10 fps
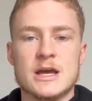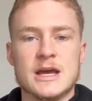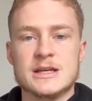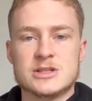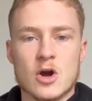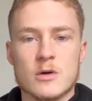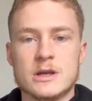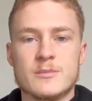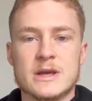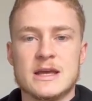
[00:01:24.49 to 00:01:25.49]
He's going
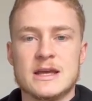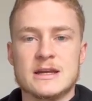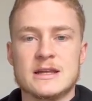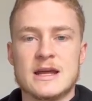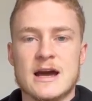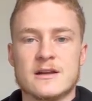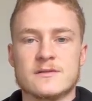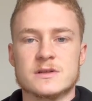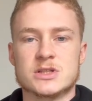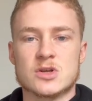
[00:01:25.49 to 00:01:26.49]
to be in and out
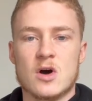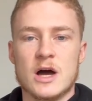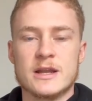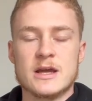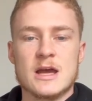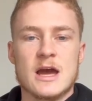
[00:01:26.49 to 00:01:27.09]
of the side.